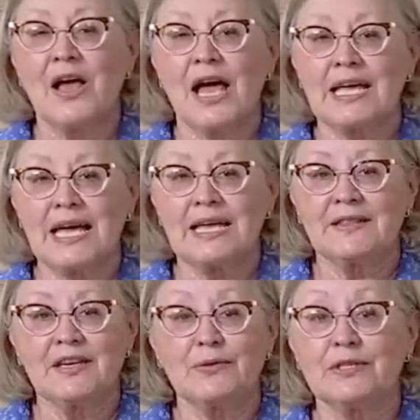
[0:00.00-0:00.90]

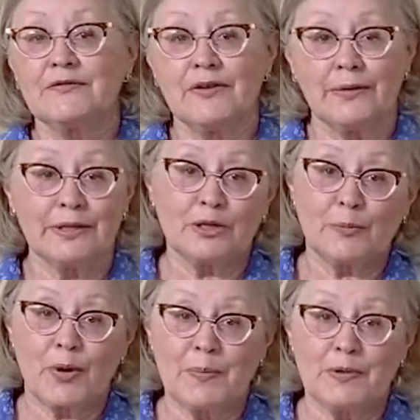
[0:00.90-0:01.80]
Again, there is very little
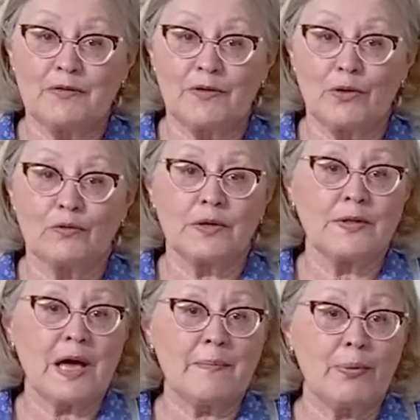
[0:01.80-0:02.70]
prep involved, and
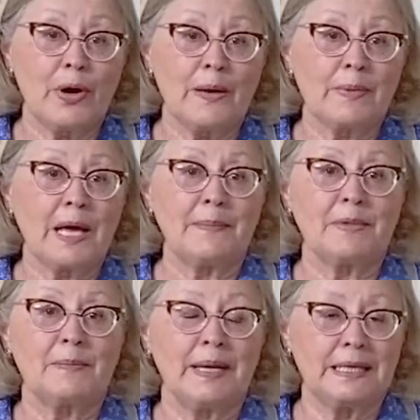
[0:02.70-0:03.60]
that prep can
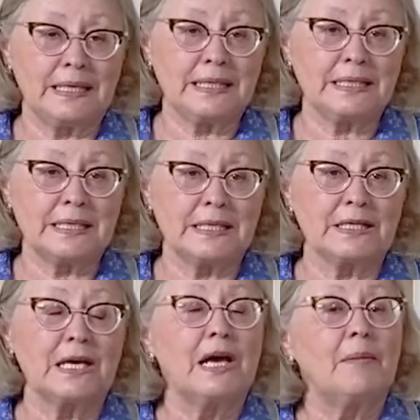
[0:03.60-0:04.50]
be made
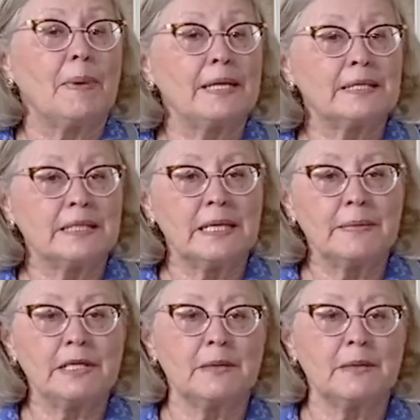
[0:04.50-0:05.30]
easier by steaming the